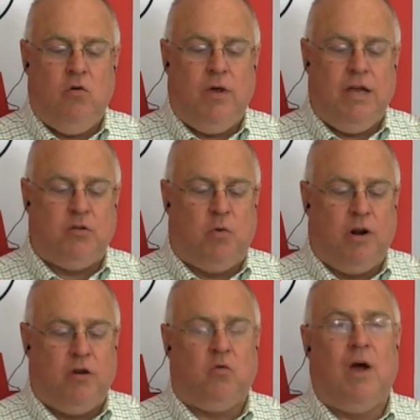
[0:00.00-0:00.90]
He's one of
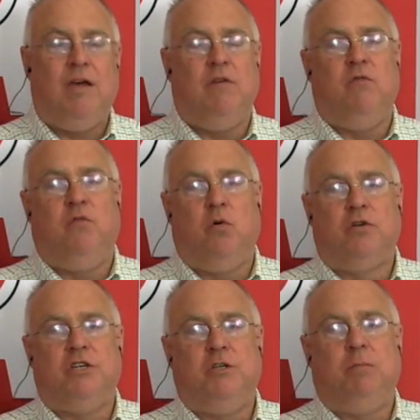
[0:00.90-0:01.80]
the driving
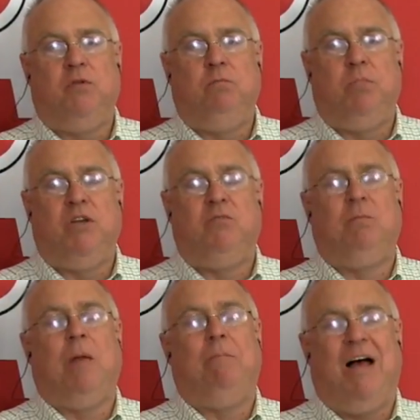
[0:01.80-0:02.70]
forces be be
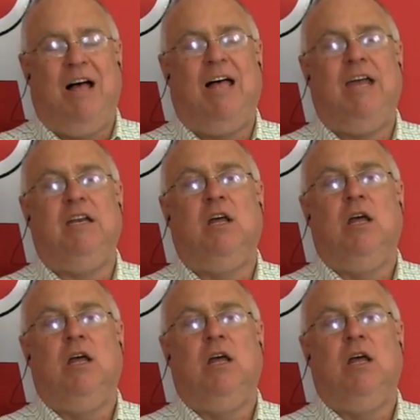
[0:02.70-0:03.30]
behind